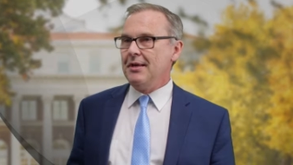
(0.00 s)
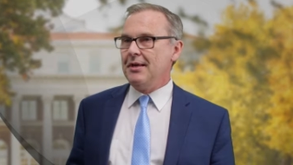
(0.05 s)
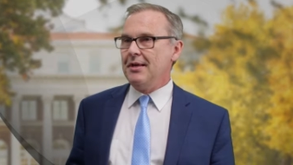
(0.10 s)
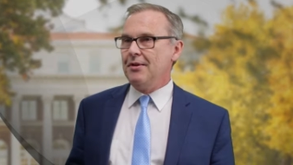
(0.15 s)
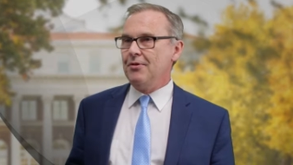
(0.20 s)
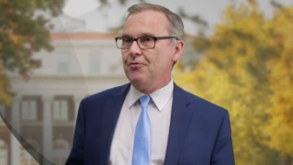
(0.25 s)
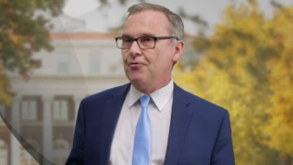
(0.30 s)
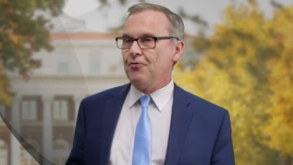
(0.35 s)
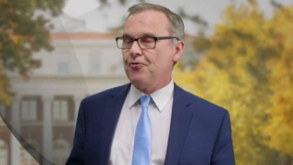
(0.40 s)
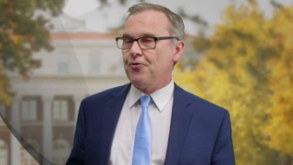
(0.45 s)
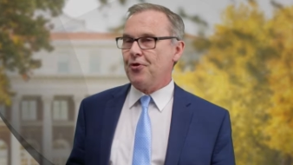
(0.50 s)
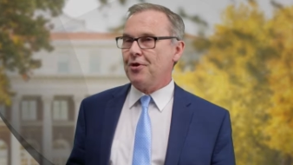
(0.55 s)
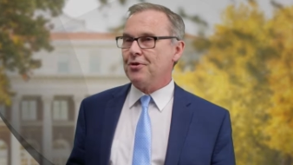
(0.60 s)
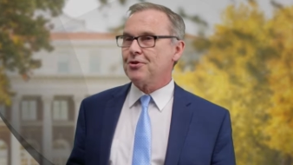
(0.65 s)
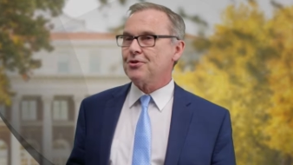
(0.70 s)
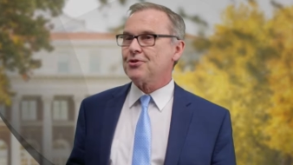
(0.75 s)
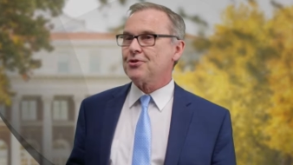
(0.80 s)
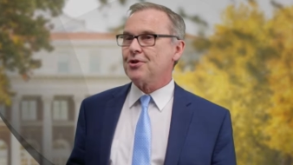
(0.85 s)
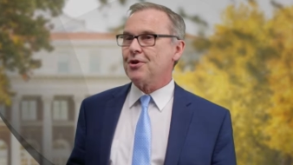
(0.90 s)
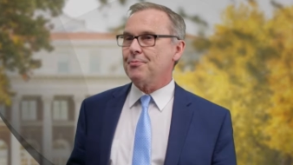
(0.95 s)
And
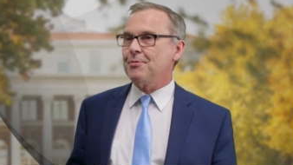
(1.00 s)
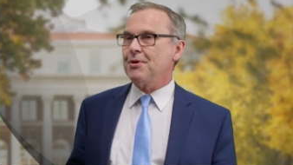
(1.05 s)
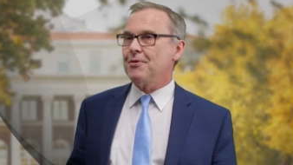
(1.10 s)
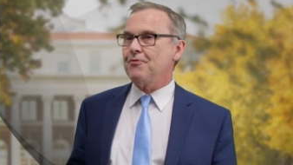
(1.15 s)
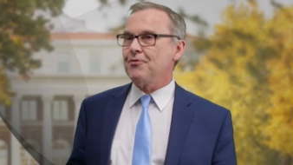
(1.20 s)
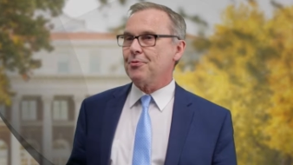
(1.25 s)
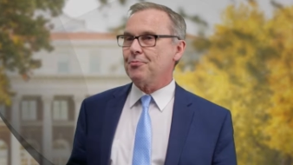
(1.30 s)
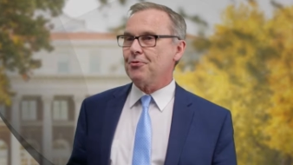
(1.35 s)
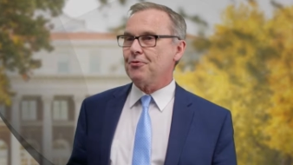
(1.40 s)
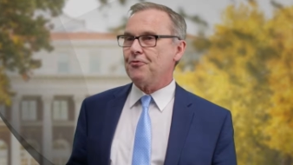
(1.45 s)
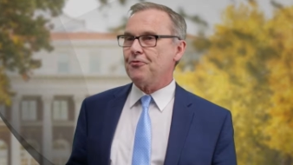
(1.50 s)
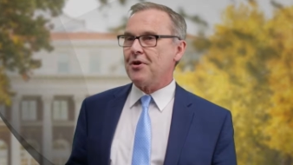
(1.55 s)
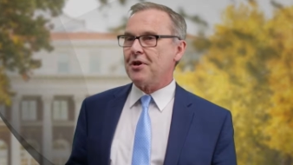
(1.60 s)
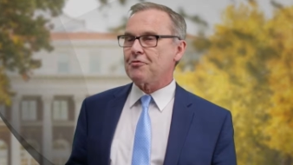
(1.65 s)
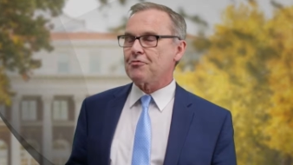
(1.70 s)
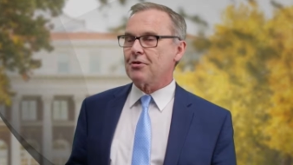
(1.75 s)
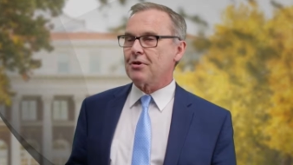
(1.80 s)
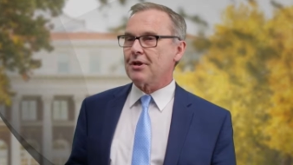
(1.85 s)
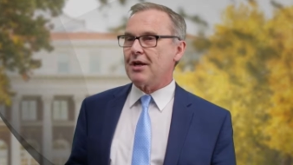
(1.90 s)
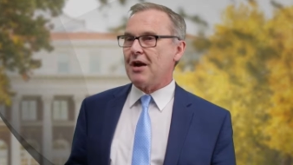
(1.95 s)
funds coming from the
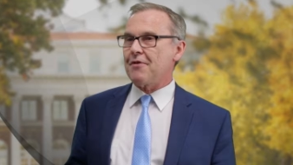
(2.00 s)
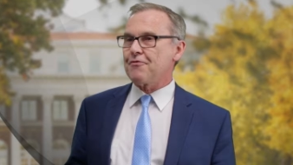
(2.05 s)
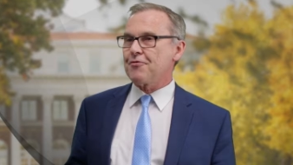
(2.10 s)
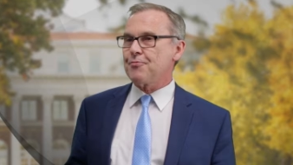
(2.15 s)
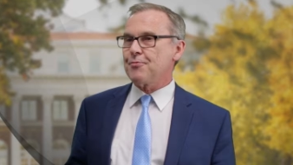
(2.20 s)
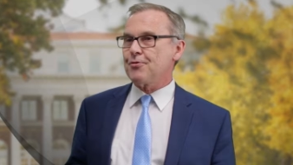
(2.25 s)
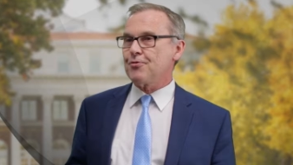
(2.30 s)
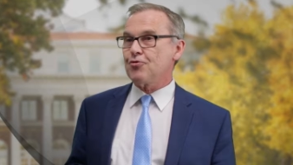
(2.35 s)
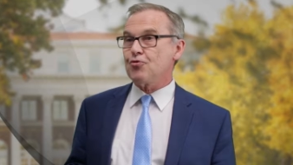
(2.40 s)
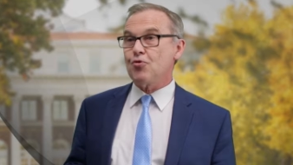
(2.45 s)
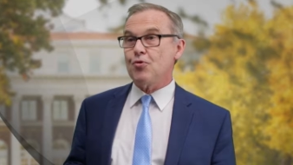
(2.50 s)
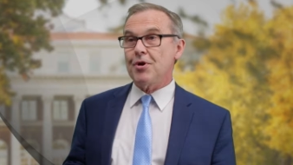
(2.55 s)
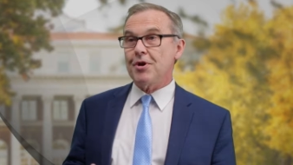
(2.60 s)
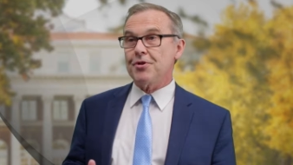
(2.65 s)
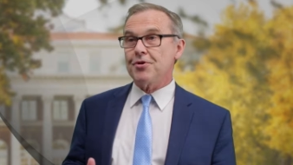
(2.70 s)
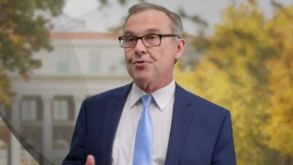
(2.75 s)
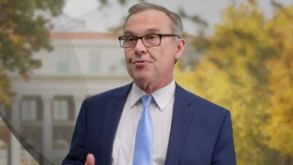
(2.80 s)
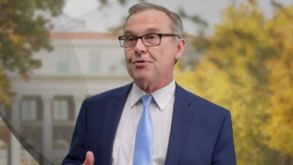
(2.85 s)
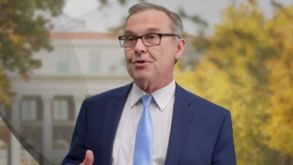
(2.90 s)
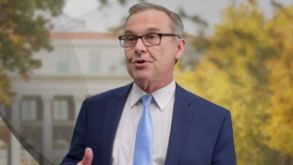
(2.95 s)
federal government,
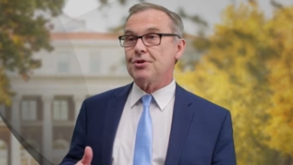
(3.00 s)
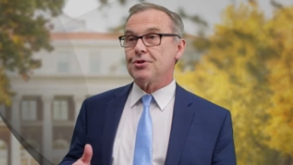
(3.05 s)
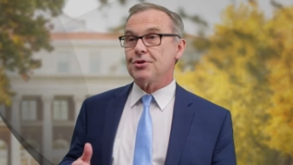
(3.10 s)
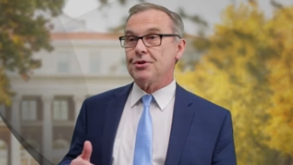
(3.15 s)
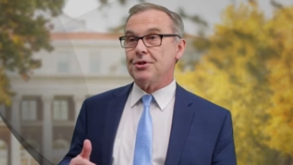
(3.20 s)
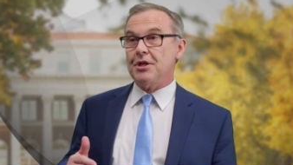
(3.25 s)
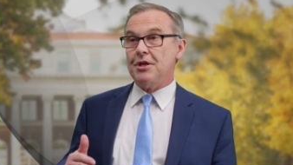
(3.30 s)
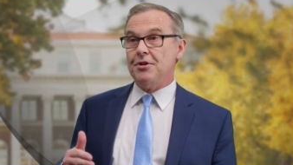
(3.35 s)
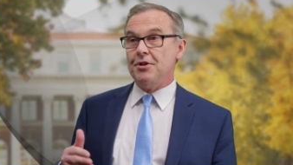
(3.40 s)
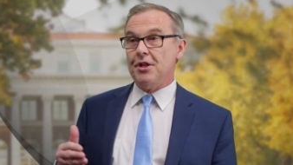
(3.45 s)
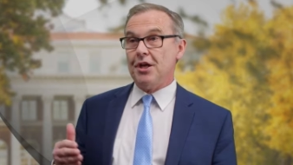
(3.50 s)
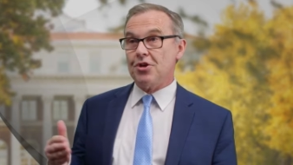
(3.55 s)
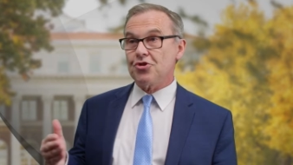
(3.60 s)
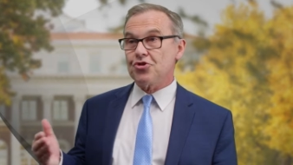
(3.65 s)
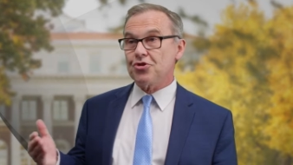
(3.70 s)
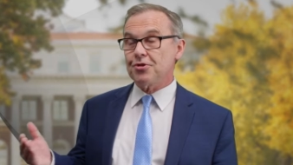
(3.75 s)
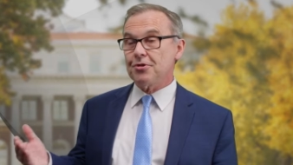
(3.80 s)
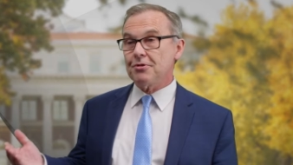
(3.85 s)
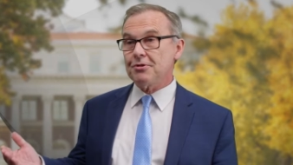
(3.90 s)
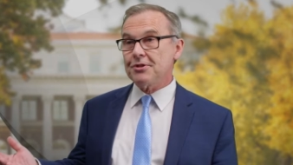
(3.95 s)
whether it's the
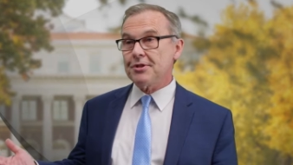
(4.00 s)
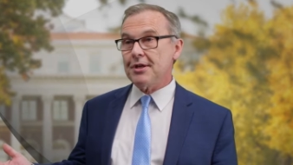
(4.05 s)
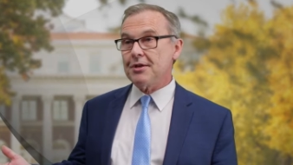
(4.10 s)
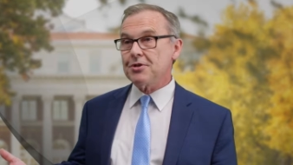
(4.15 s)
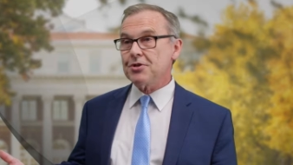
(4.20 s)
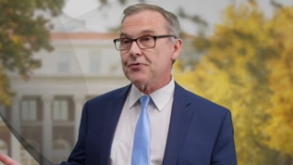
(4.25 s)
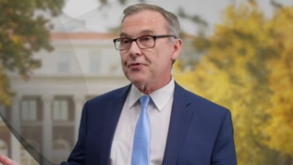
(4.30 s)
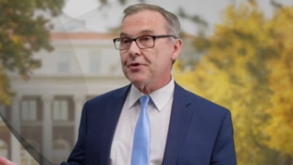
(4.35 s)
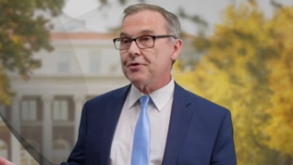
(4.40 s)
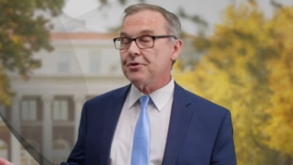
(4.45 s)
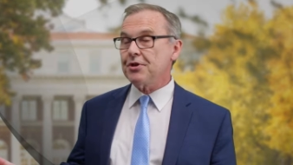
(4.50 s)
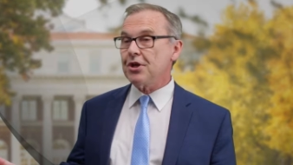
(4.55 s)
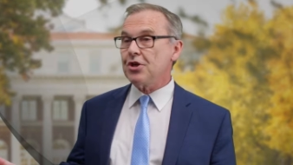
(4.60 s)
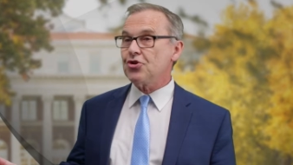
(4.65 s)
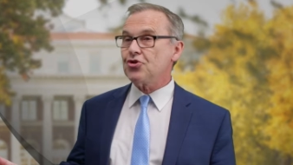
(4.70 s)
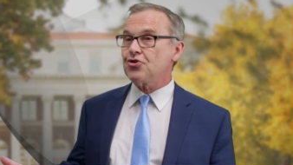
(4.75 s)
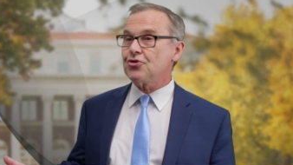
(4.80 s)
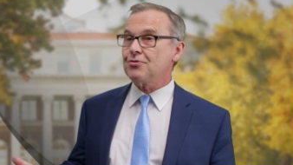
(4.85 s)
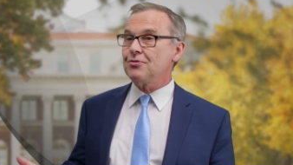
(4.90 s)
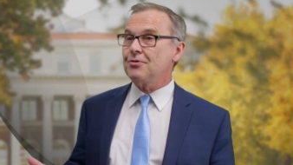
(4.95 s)
National Science
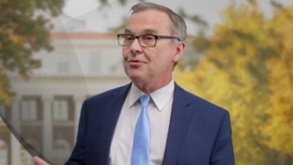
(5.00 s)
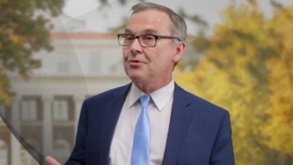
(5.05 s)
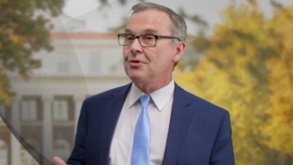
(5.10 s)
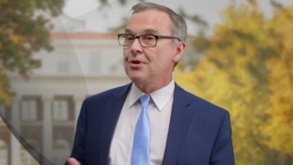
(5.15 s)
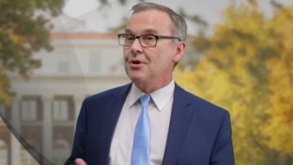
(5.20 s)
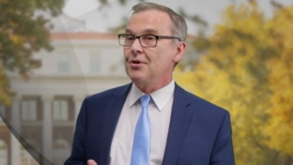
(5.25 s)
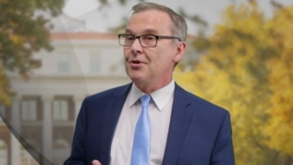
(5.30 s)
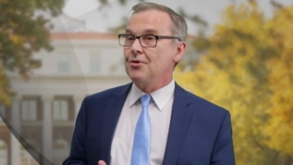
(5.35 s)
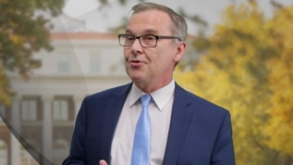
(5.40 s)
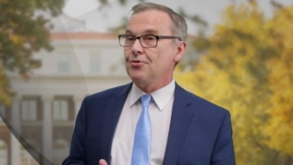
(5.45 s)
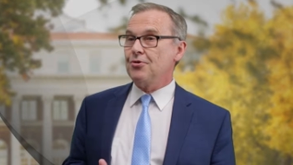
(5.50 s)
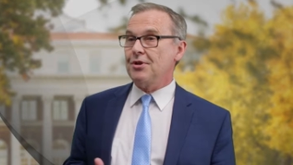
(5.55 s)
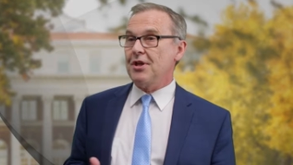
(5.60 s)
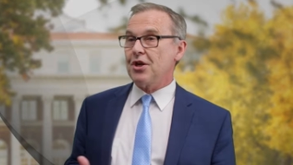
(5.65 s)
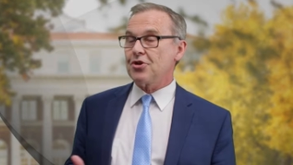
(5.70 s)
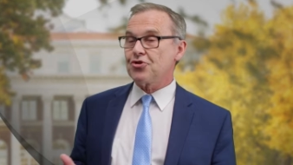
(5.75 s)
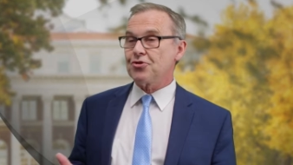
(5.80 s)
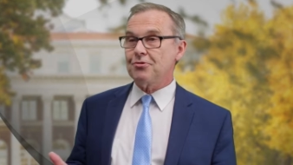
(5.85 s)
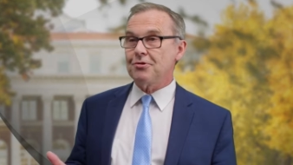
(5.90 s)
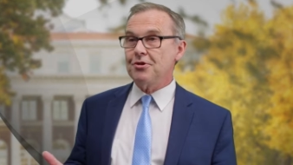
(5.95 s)
Foundation, the
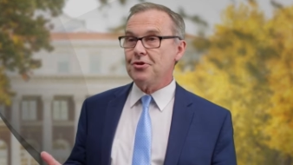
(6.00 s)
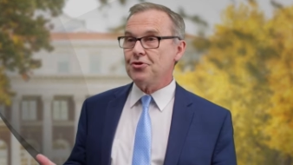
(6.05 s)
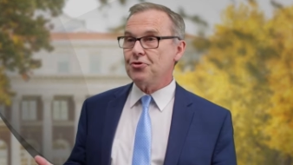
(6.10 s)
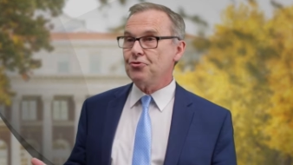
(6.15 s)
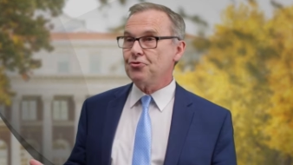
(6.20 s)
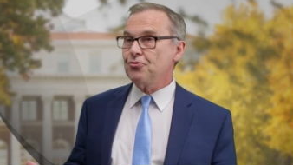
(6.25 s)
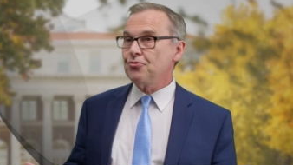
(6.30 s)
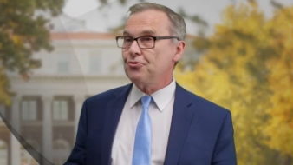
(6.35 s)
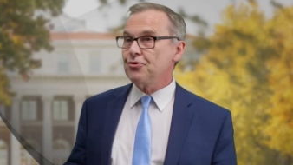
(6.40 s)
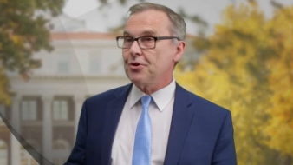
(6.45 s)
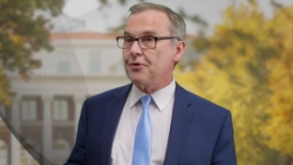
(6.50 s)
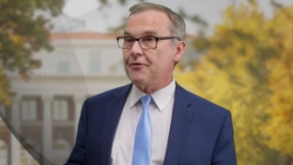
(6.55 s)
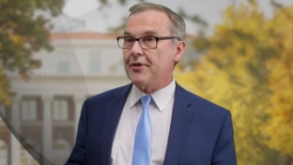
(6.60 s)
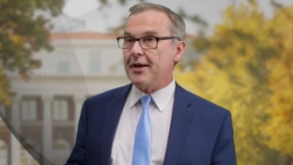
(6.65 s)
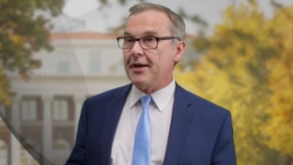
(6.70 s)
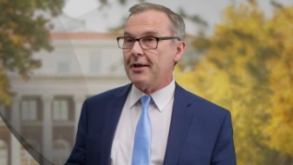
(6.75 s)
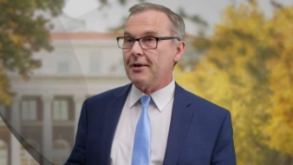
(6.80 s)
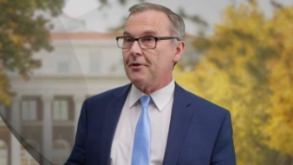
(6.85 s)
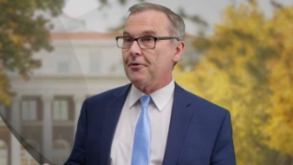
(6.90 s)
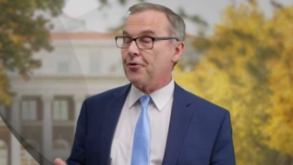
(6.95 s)
National Institutes
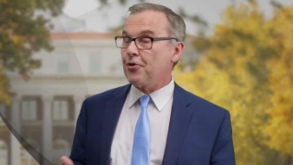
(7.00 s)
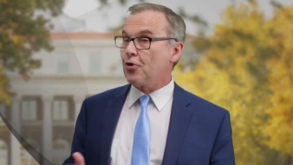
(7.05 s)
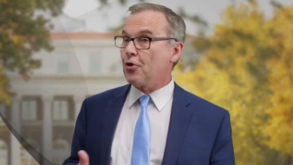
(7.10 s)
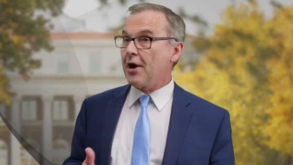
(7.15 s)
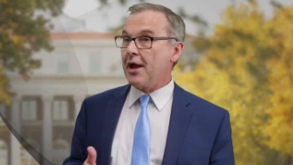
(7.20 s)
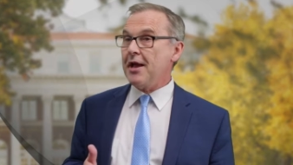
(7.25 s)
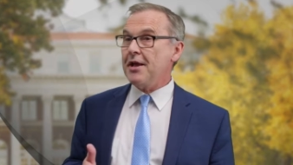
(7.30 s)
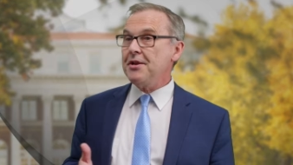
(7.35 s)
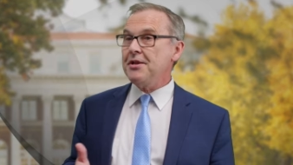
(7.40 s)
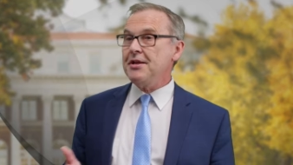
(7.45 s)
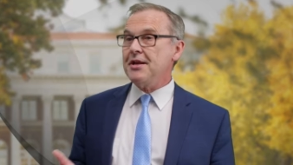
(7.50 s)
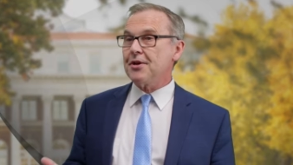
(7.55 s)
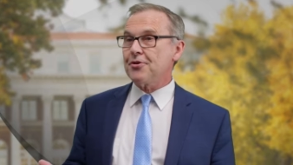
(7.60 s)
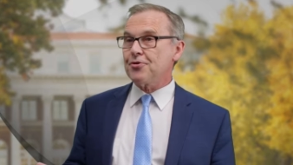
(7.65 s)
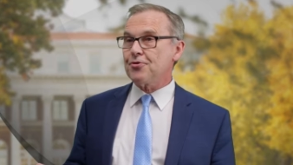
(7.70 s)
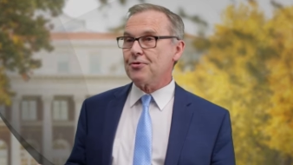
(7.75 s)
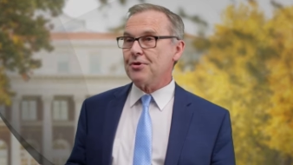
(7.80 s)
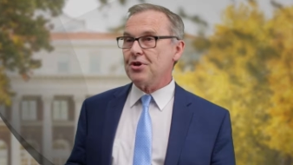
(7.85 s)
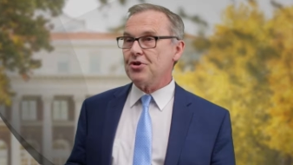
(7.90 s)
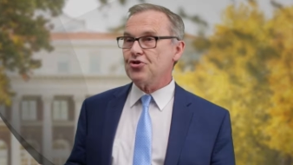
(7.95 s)
of Health, or any
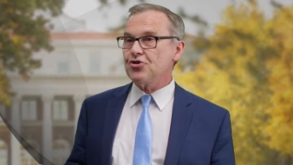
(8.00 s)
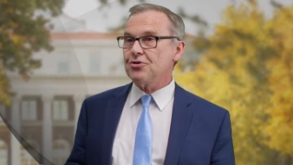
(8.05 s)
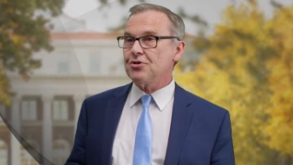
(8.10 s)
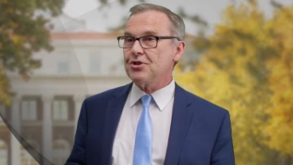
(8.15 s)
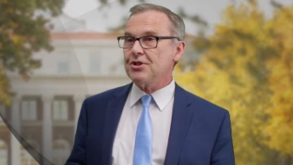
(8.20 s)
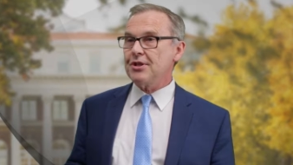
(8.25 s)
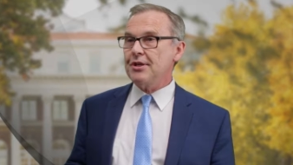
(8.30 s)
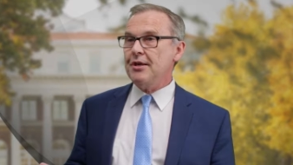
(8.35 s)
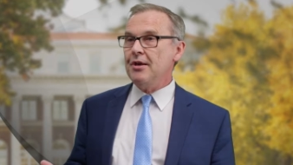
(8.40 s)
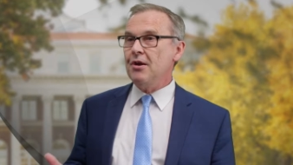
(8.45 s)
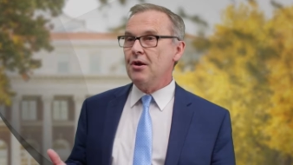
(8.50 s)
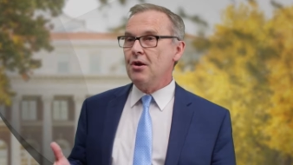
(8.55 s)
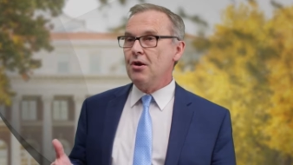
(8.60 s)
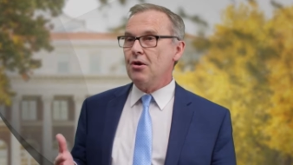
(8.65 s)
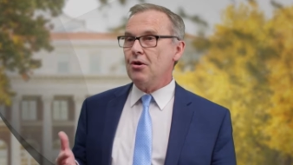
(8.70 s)
other agency,